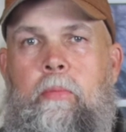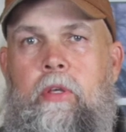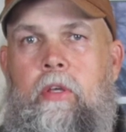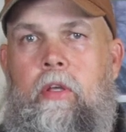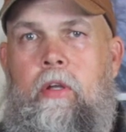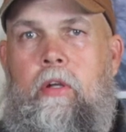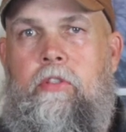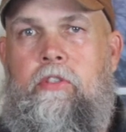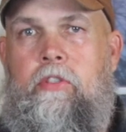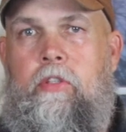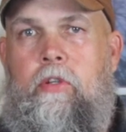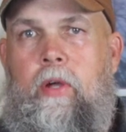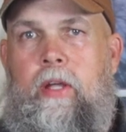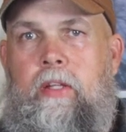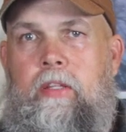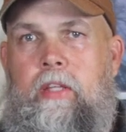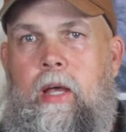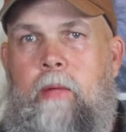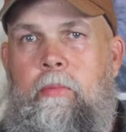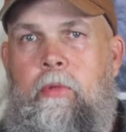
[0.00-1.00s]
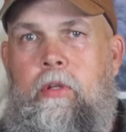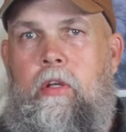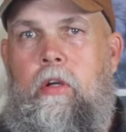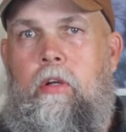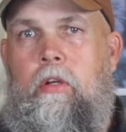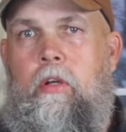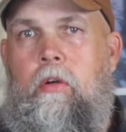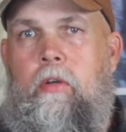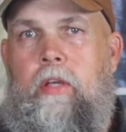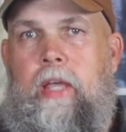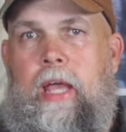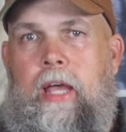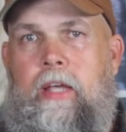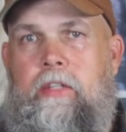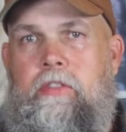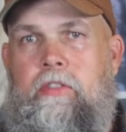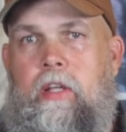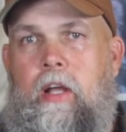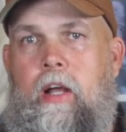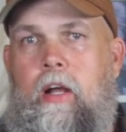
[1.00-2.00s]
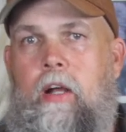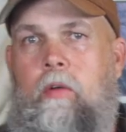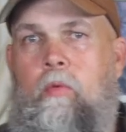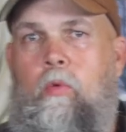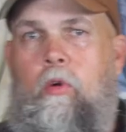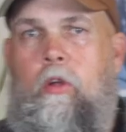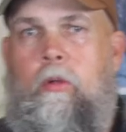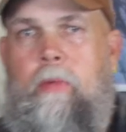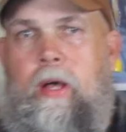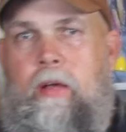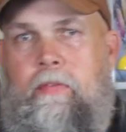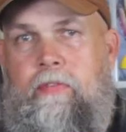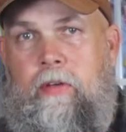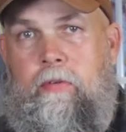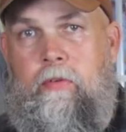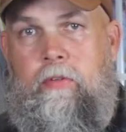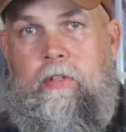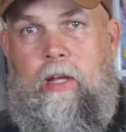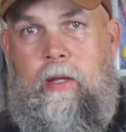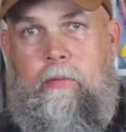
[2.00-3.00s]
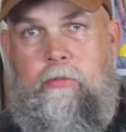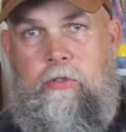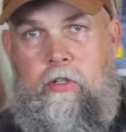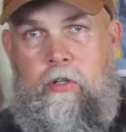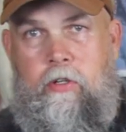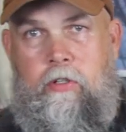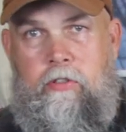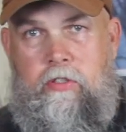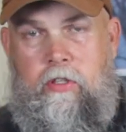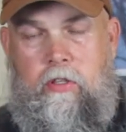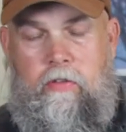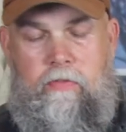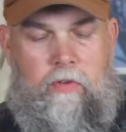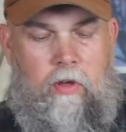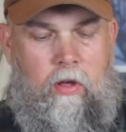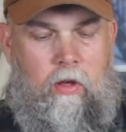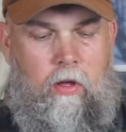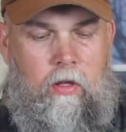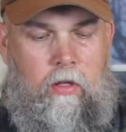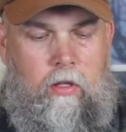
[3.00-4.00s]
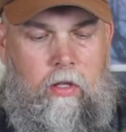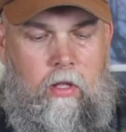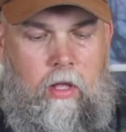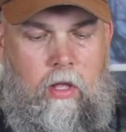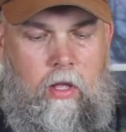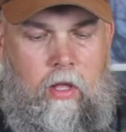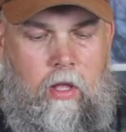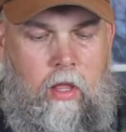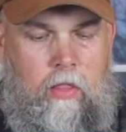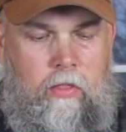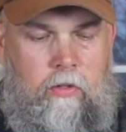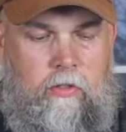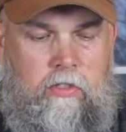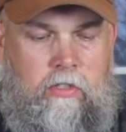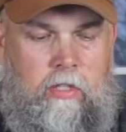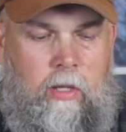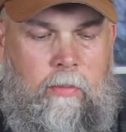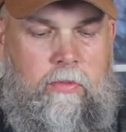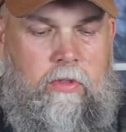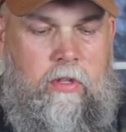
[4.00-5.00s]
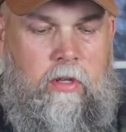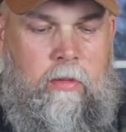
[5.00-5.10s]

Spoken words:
of year is a great time to cook on cast iron, one of my favorite times of year is in the fall. There's something